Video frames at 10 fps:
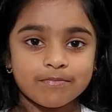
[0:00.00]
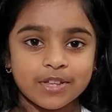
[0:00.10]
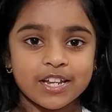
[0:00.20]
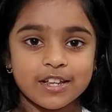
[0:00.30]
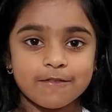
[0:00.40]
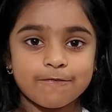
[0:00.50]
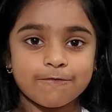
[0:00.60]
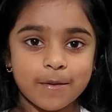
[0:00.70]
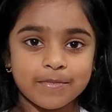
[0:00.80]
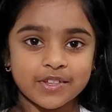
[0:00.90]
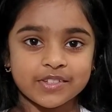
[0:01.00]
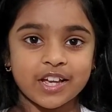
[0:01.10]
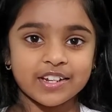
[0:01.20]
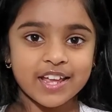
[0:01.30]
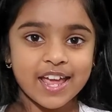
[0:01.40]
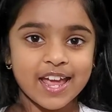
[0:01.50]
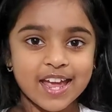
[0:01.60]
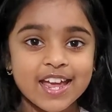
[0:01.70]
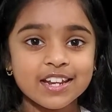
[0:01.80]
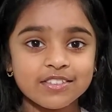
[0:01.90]
planet from the sun
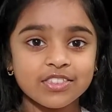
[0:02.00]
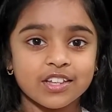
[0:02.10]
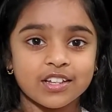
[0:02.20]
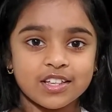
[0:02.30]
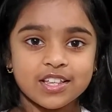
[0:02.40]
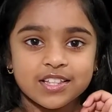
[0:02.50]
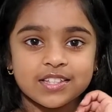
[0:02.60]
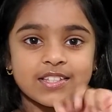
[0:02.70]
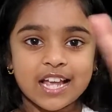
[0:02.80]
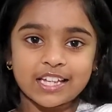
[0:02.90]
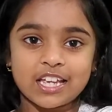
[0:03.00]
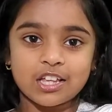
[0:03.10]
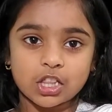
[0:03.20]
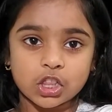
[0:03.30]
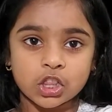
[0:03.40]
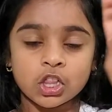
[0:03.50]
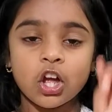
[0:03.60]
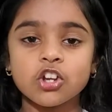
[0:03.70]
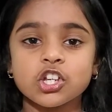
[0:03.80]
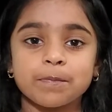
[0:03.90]
and the second
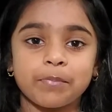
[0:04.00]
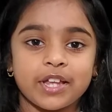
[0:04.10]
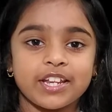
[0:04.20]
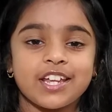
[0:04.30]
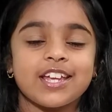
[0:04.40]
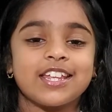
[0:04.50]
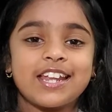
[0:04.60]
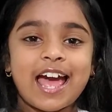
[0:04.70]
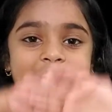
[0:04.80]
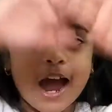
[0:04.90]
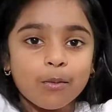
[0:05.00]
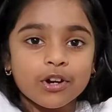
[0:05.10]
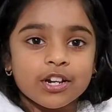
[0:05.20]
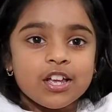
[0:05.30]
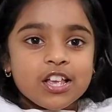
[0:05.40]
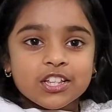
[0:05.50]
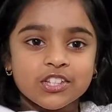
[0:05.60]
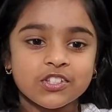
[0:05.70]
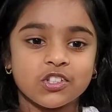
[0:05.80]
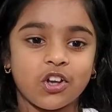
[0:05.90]
largest planet in our
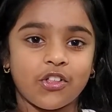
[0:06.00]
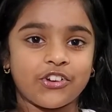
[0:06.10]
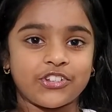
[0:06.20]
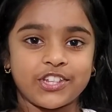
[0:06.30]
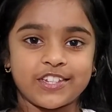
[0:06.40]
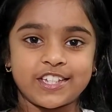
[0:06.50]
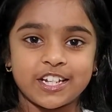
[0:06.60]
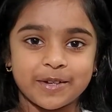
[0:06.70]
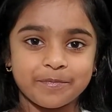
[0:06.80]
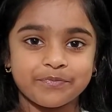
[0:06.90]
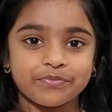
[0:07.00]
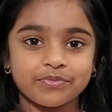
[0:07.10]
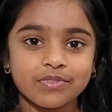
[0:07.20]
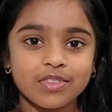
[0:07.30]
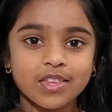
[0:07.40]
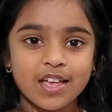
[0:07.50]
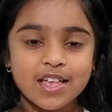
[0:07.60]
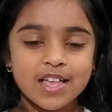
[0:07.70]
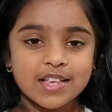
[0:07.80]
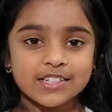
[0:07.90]
solar system.
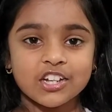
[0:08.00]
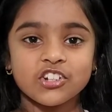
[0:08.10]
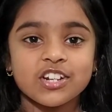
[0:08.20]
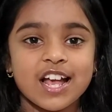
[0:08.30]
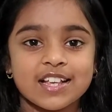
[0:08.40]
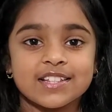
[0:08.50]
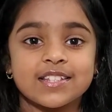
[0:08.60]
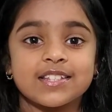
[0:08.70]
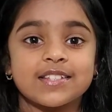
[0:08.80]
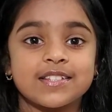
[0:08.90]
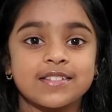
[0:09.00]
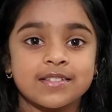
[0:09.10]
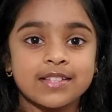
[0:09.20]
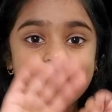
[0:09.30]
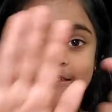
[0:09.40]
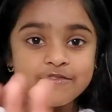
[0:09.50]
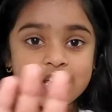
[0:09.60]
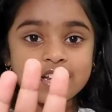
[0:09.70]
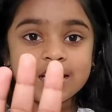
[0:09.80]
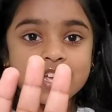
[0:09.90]
Saturn has
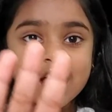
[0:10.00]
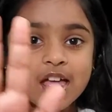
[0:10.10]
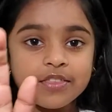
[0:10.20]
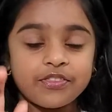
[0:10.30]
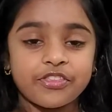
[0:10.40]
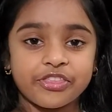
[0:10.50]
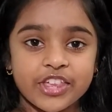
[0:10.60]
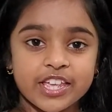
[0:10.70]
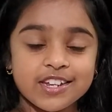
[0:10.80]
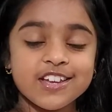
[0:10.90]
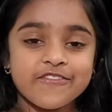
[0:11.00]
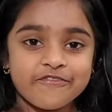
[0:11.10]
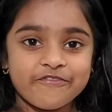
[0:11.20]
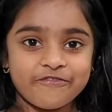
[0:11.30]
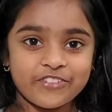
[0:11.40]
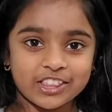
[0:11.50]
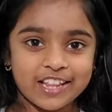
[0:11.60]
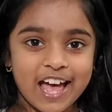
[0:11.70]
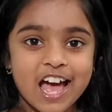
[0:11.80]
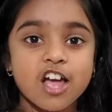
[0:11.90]
7 thin
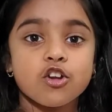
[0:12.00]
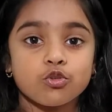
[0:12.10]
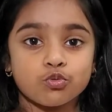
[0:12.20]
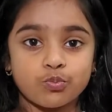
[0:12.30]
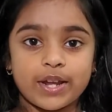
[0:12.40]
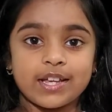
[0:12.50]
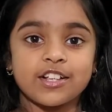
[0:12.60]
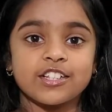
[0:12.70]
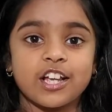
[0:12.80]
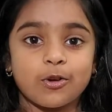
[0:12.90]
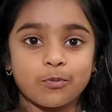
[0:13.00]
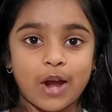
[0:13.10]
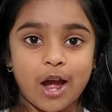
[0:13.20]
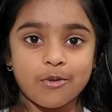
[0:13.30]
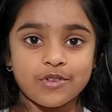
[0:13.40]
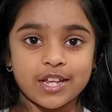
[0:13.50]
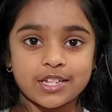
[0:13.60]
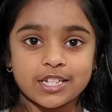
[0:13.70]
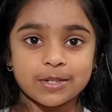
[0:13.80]
black rings around it,